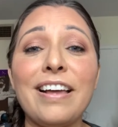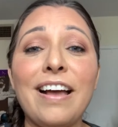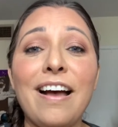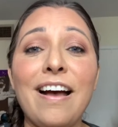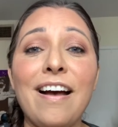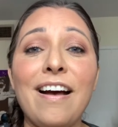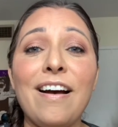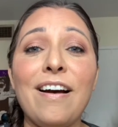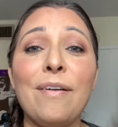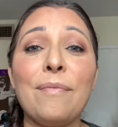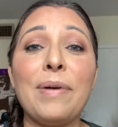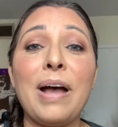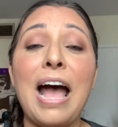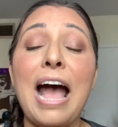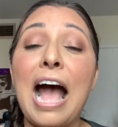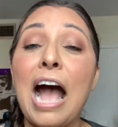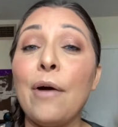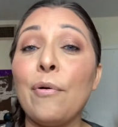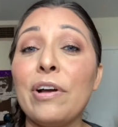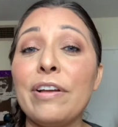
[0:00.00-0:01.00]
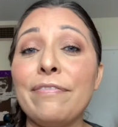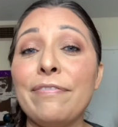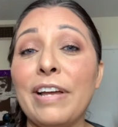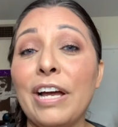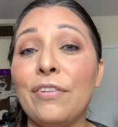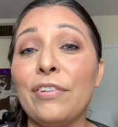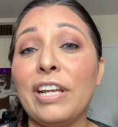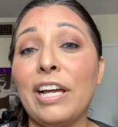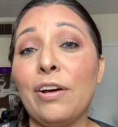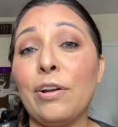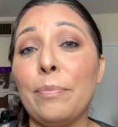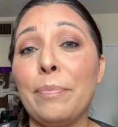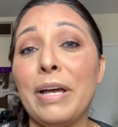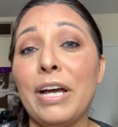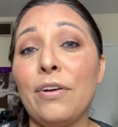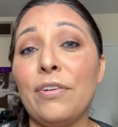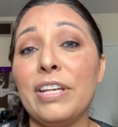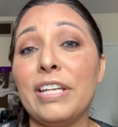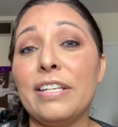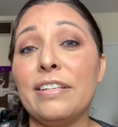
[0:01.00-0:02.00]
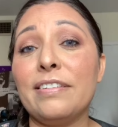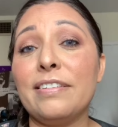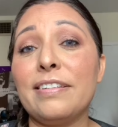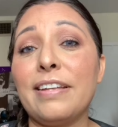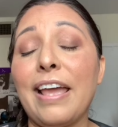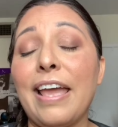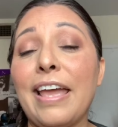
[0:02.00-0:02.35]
how I found out about it,